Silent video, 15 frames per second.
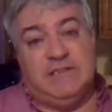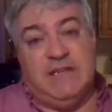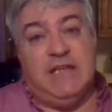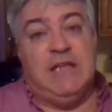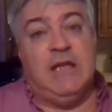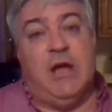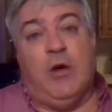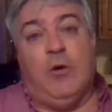
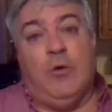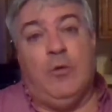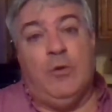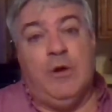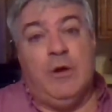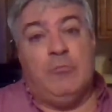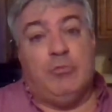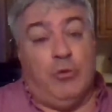
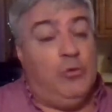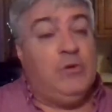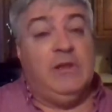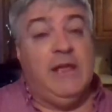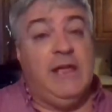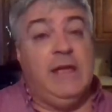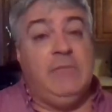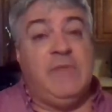CEO
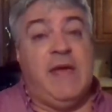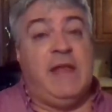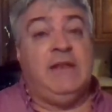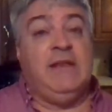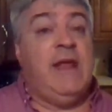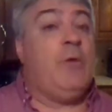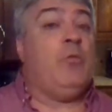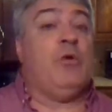proclaimed
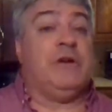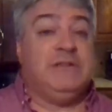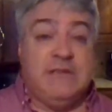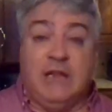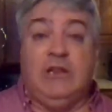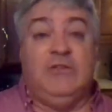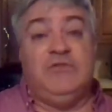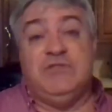that network
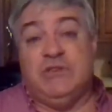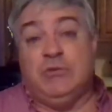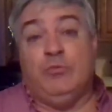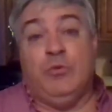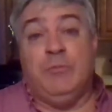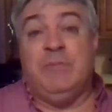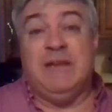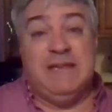television
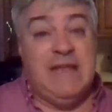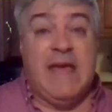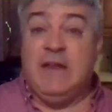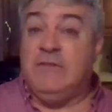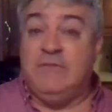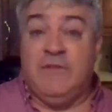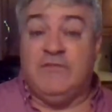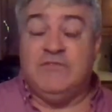would be
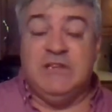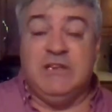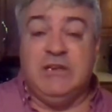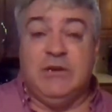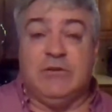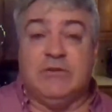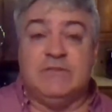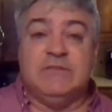dead in 15
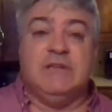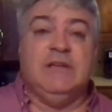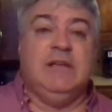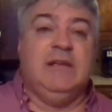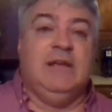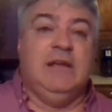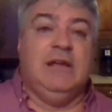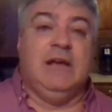years.
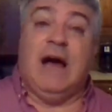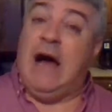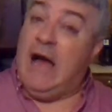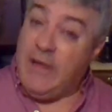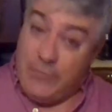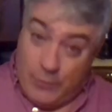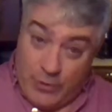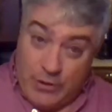
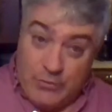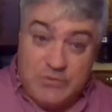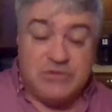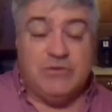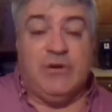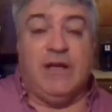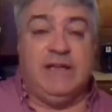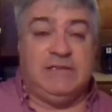I thought he was
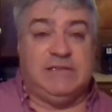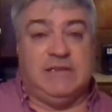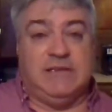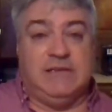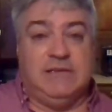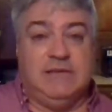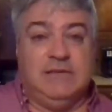crazy.